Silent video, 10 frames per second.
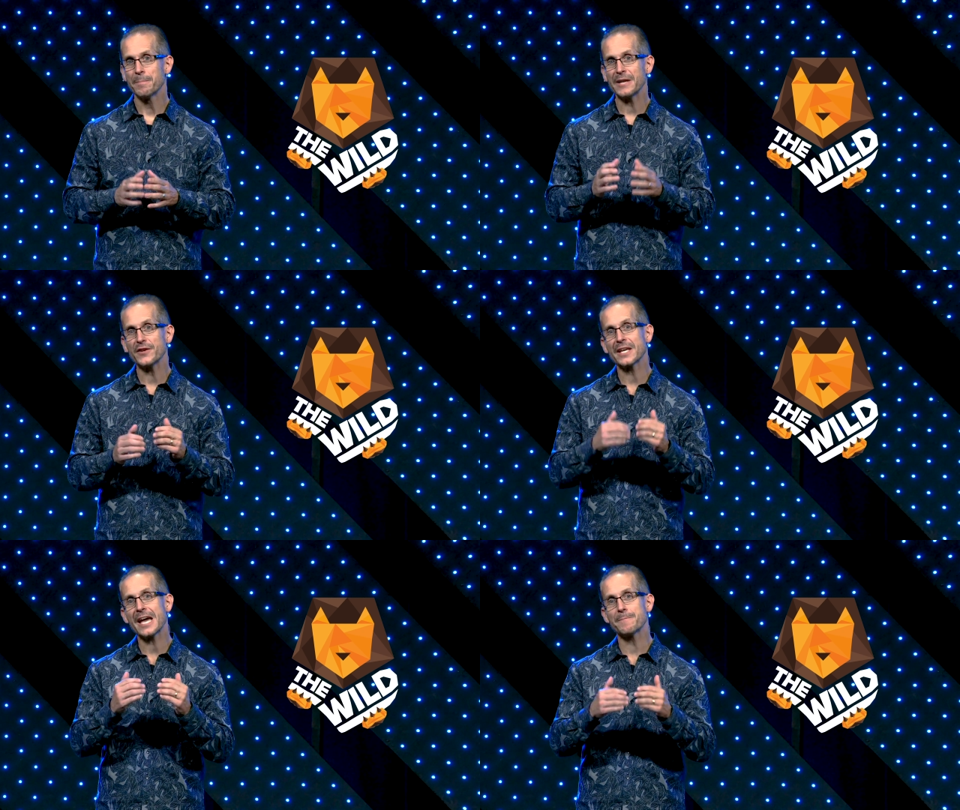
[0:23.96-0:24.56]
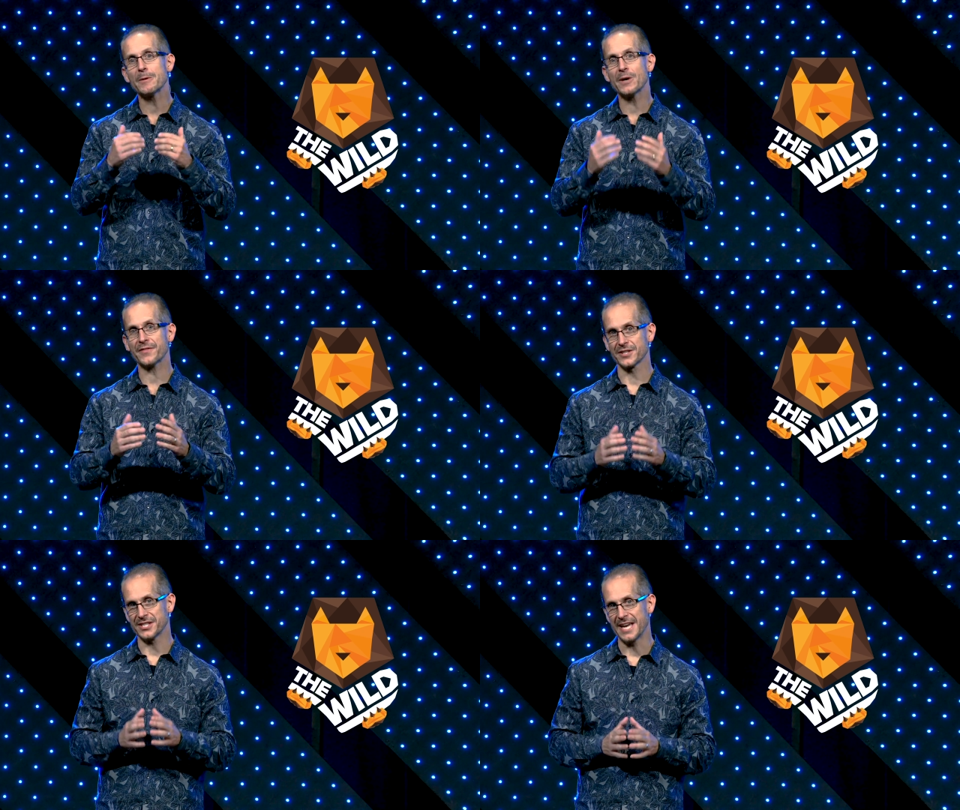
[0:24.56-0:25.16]
But if you can't be
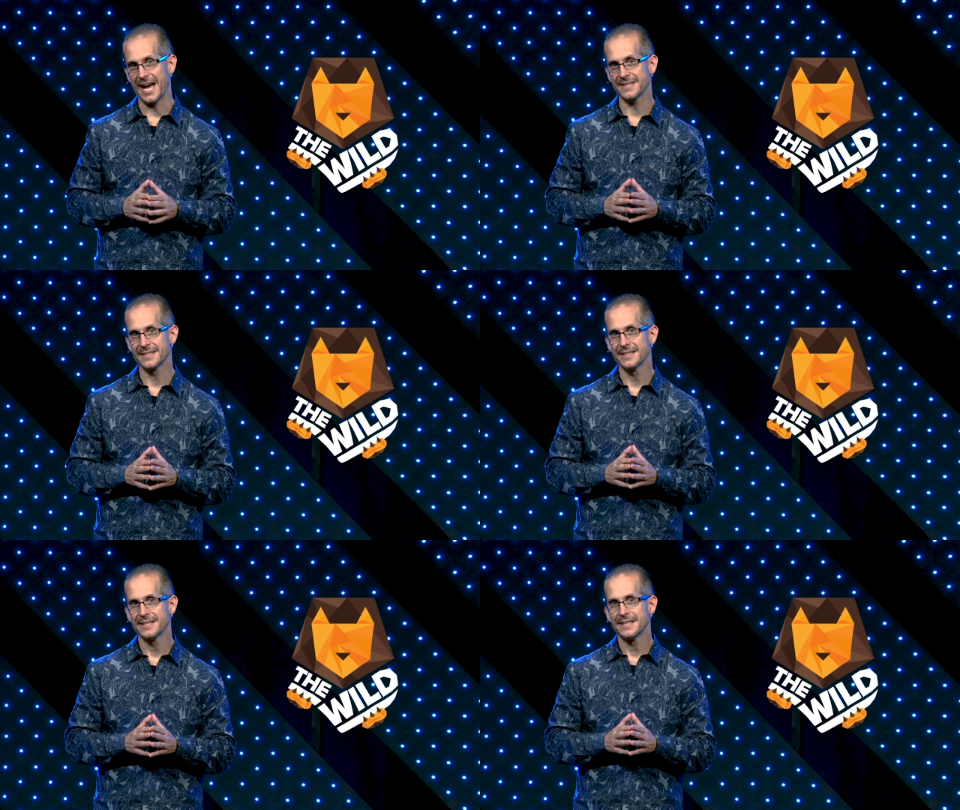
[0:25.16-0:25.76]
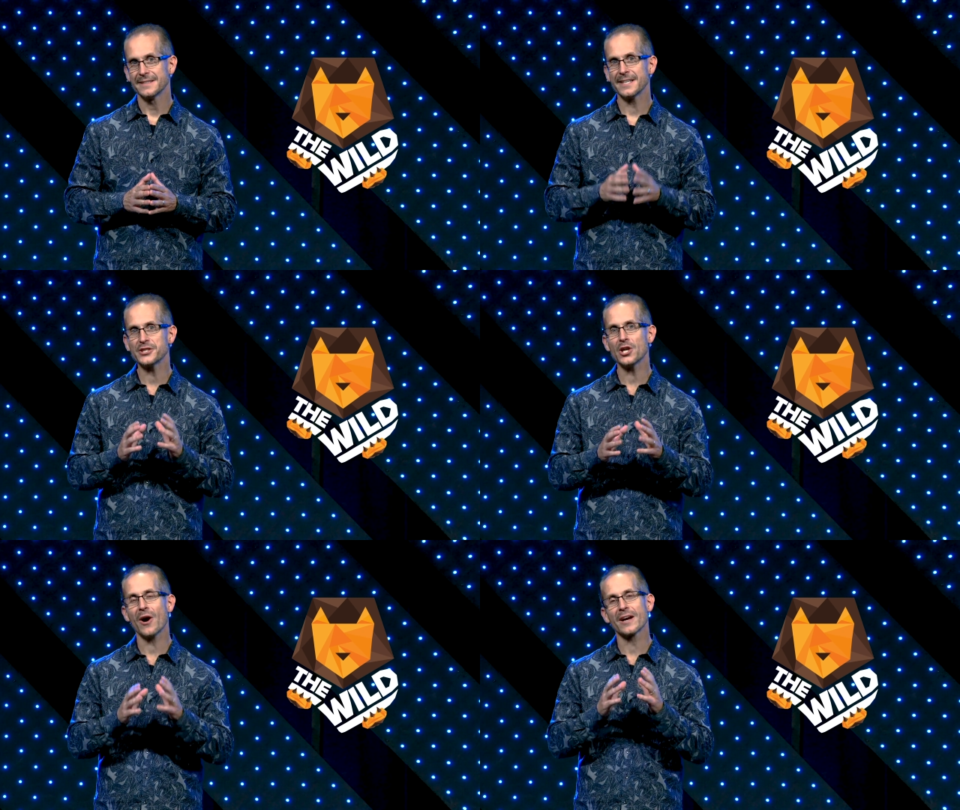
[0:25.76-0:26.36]
with us yet,
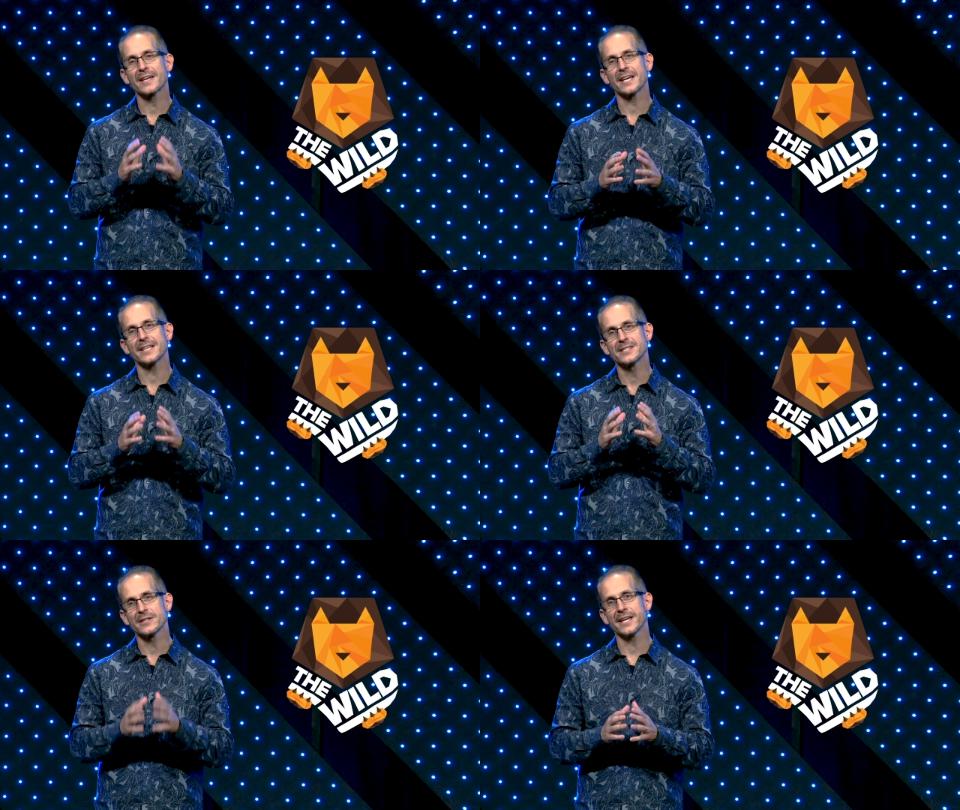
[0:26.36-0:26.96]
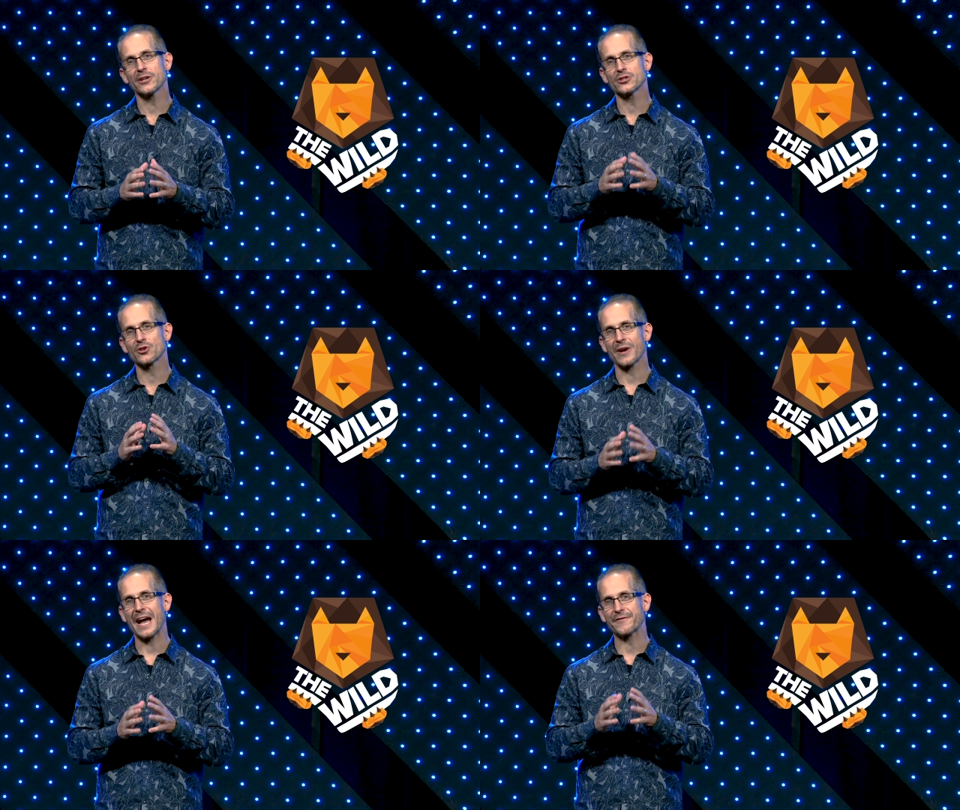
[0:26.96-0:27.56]
did you know our kids' leaders
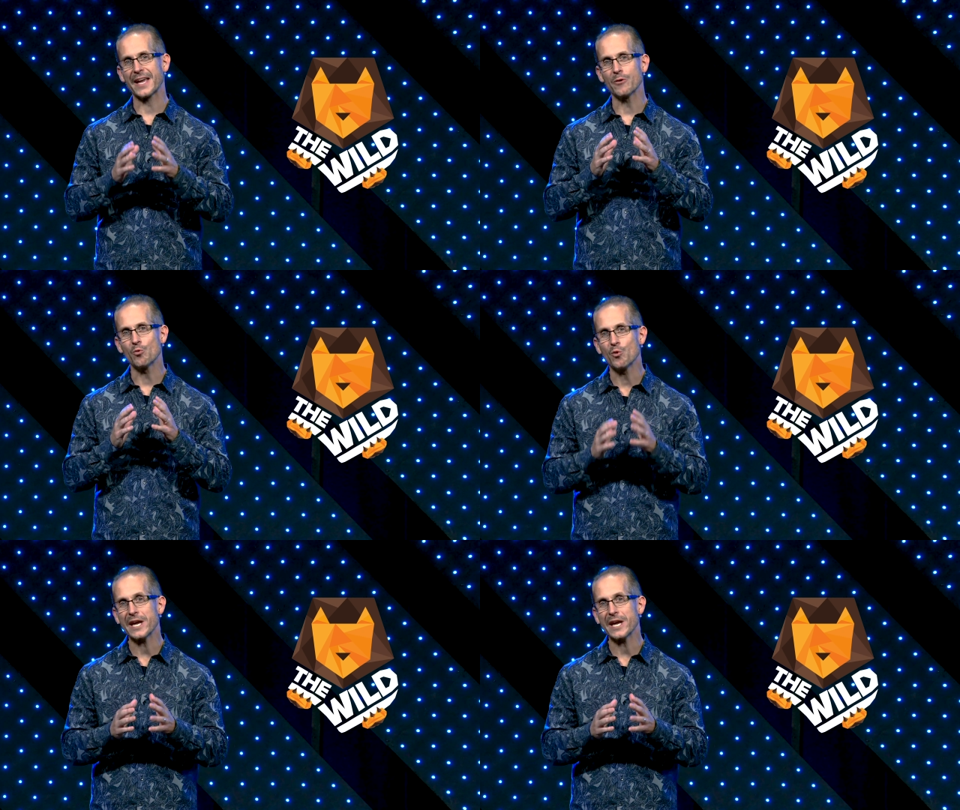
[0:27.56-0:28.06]
craft a